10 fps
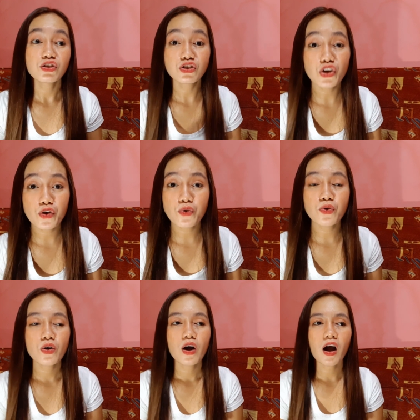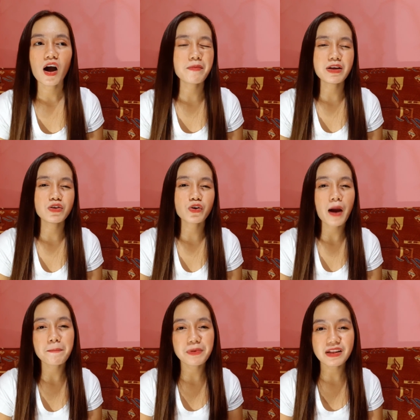you I mean your
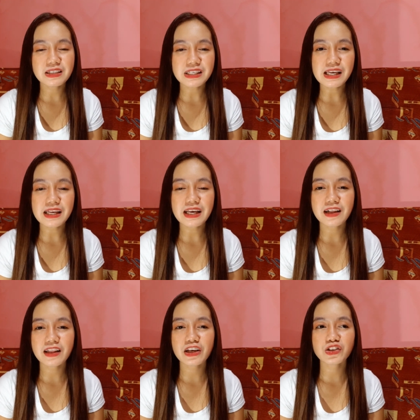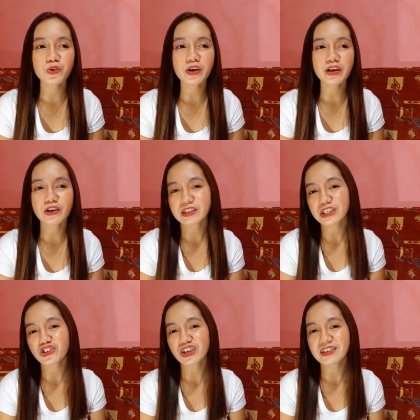ability in English or your
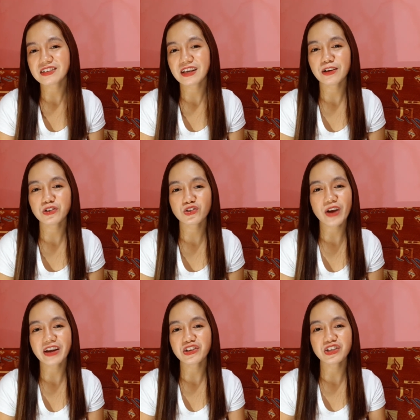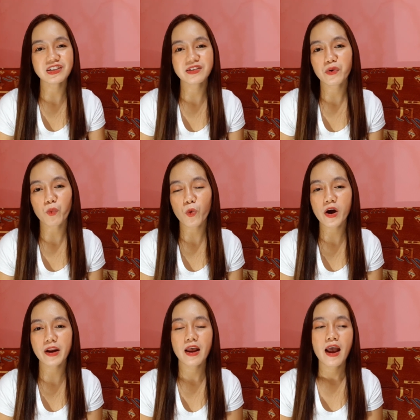teaching skills strategies and
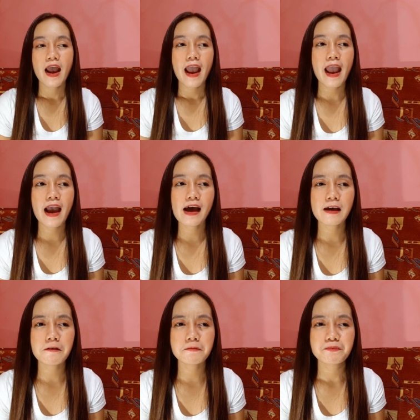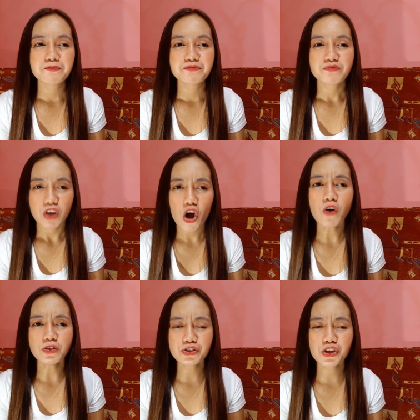what and
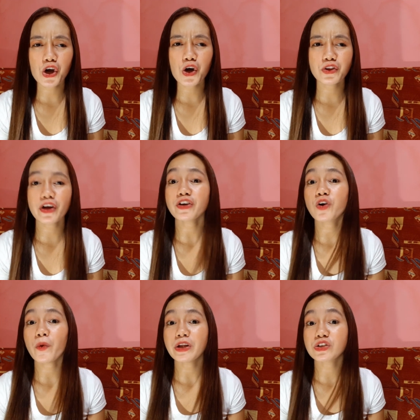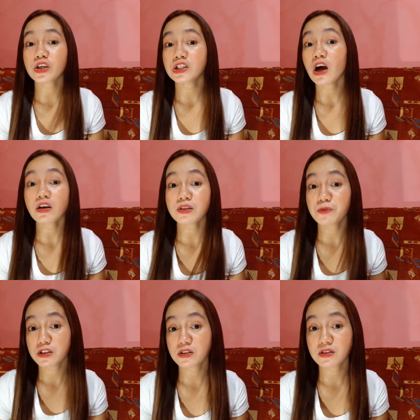also, they're going to conduct
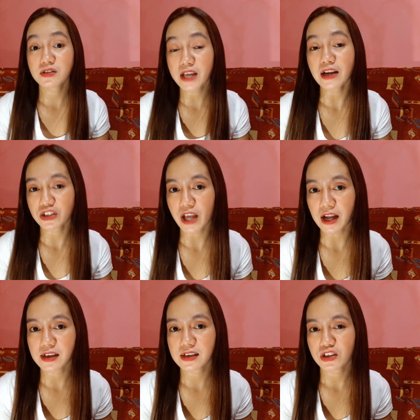some tech check